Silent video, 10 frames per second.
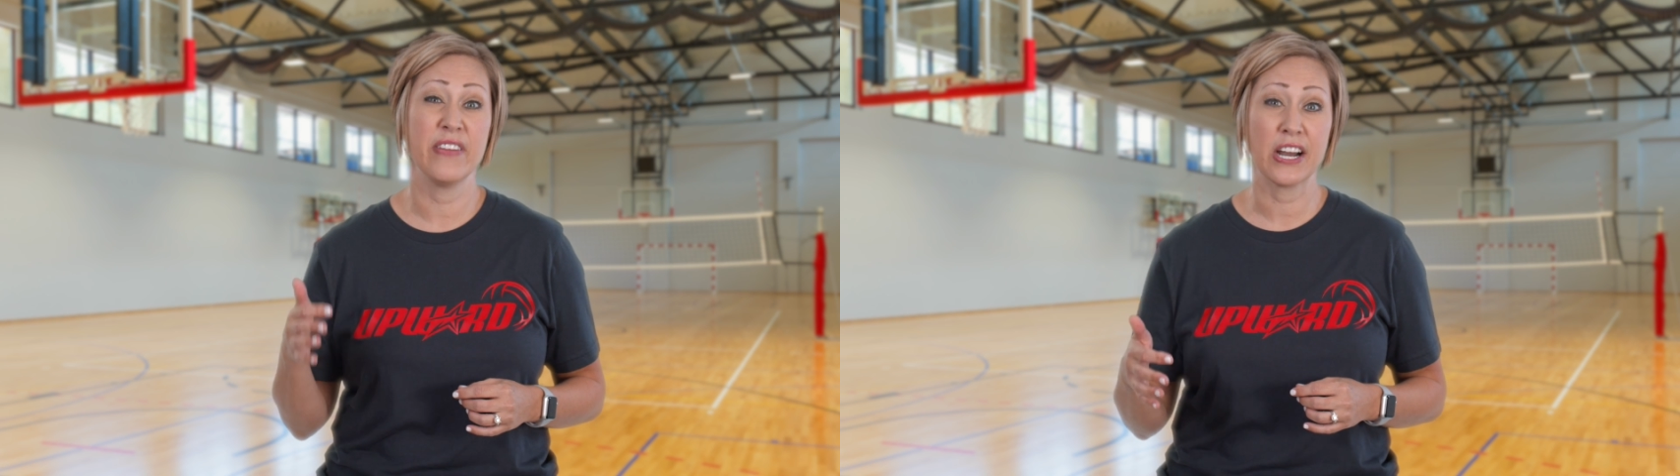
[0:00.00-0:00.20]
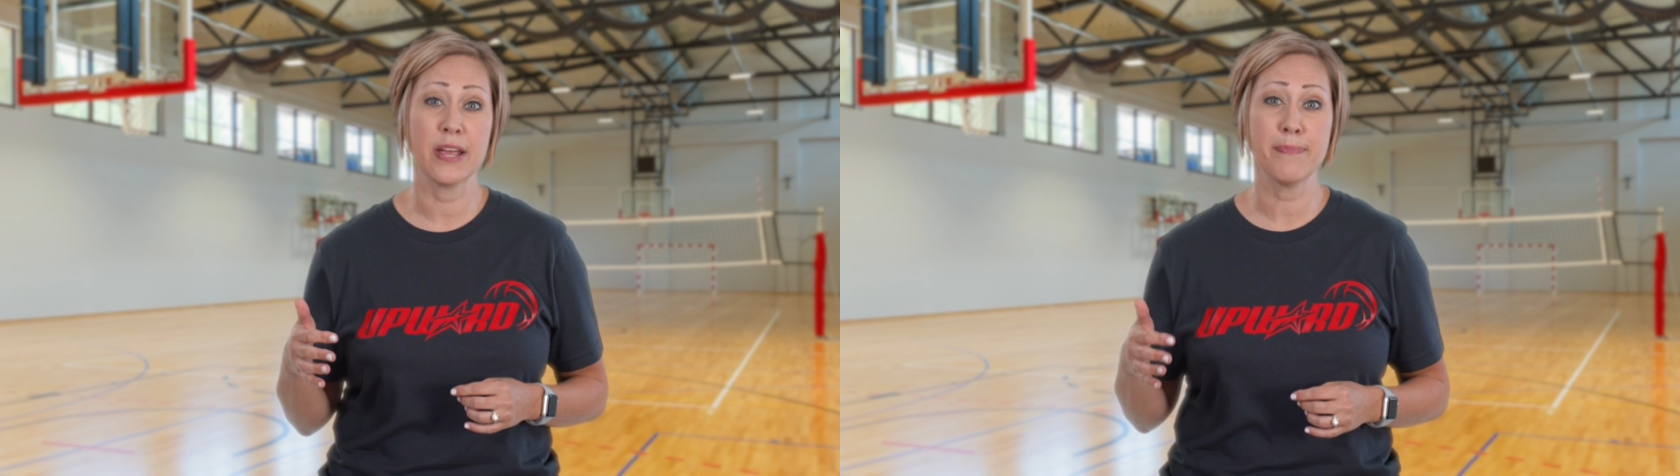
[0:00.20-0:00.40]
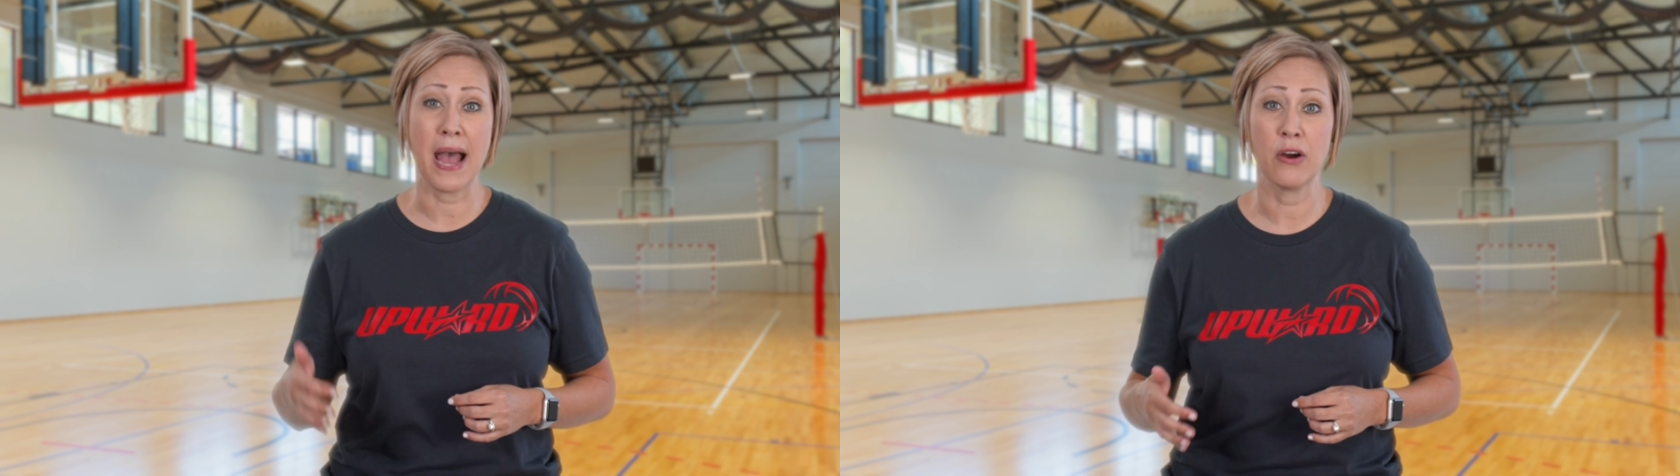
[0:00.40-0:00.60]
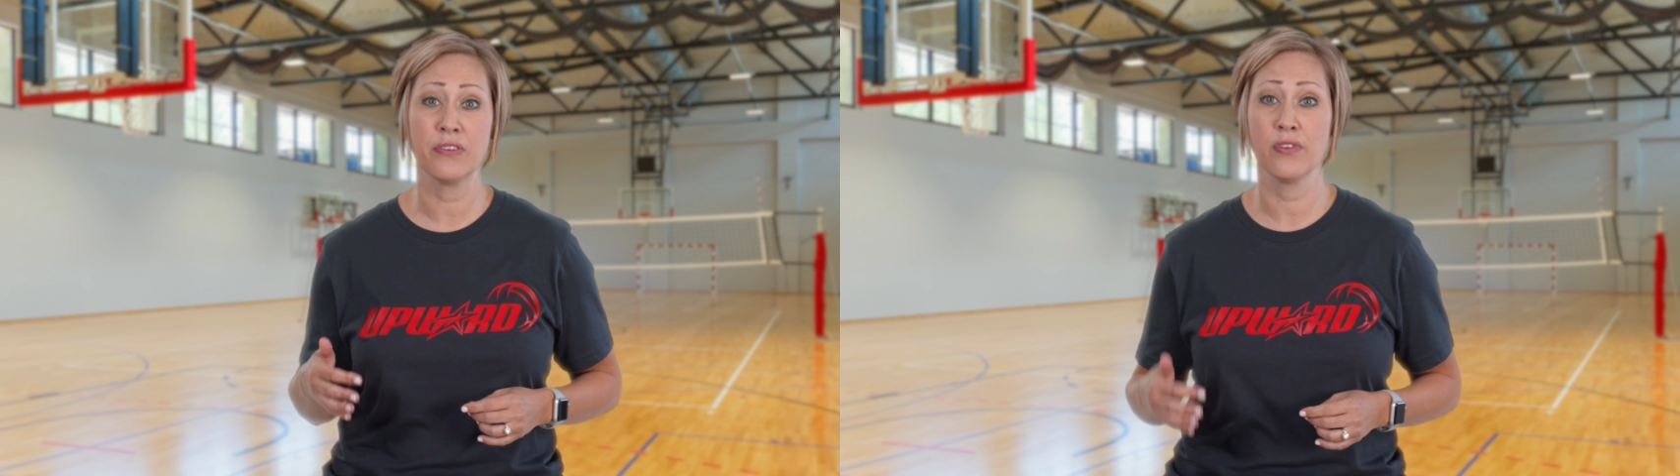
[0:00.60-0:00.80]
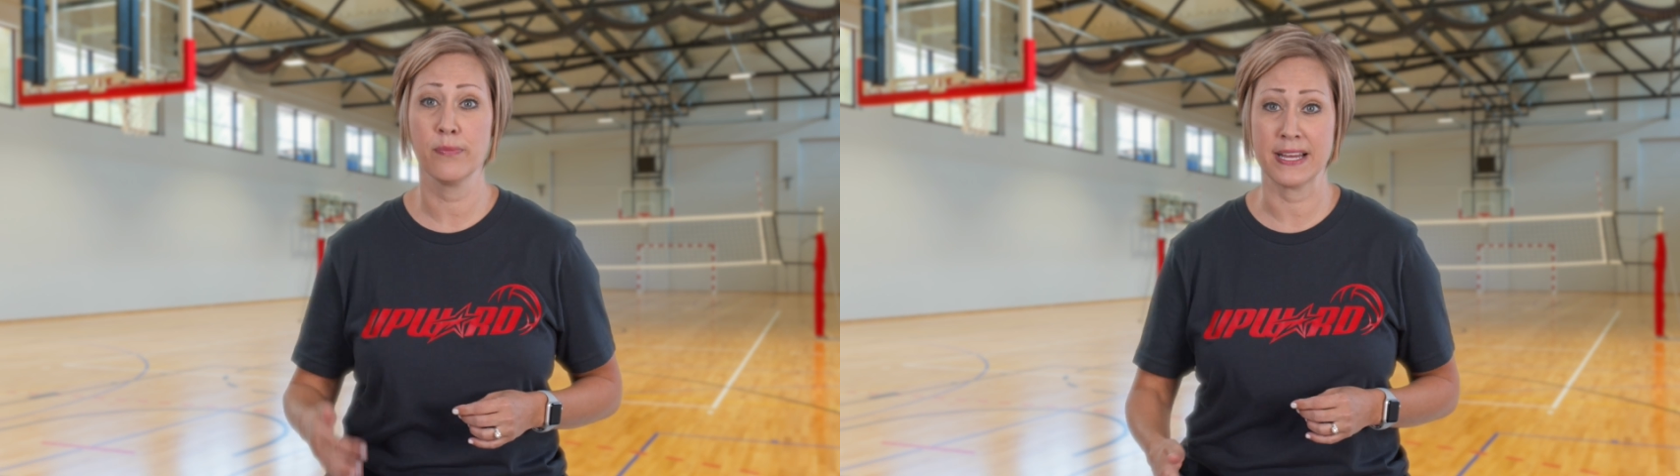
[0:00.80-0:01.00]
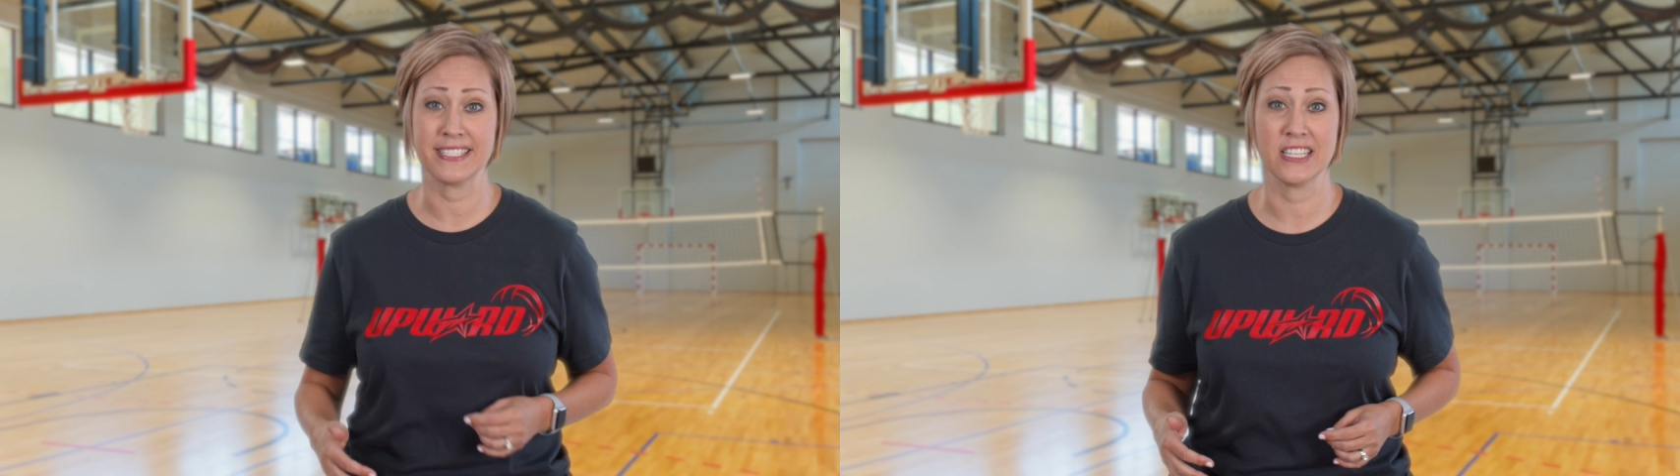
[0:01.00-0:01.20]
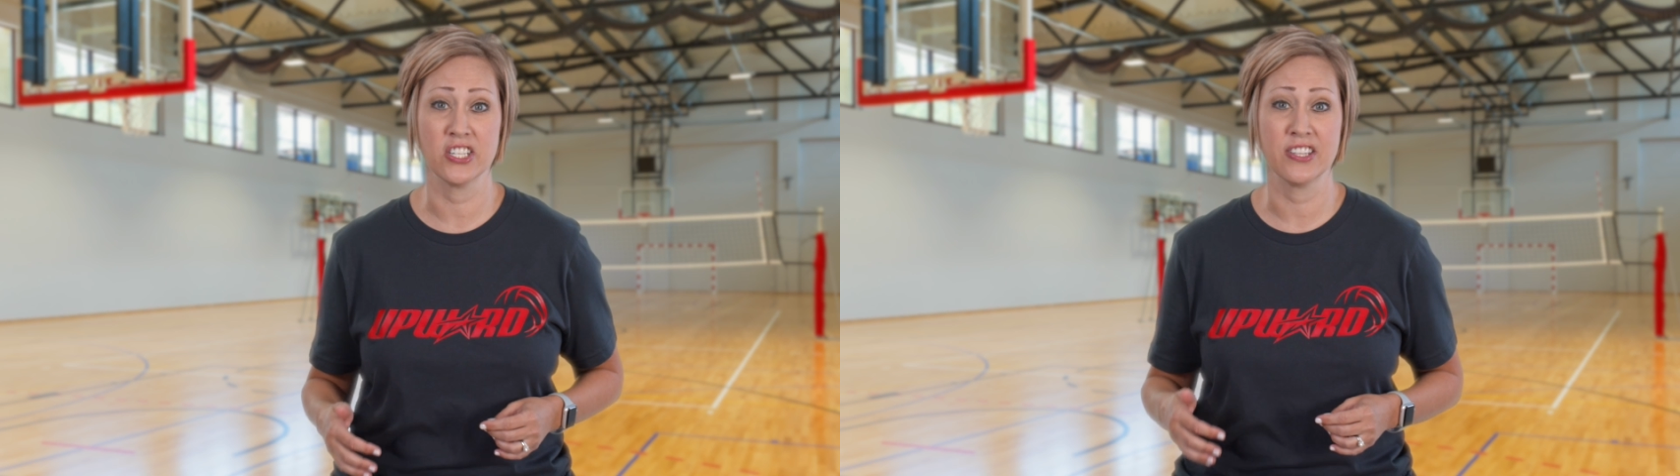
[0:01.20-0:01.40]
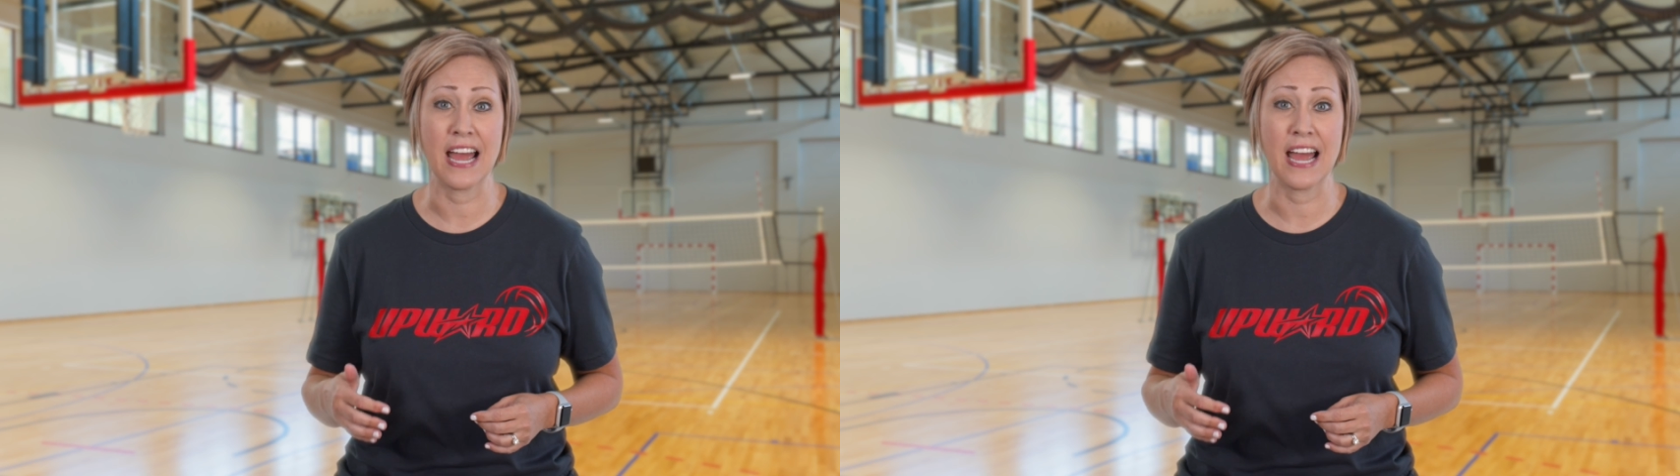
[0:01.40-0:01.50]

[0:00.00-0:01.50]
very powerful message,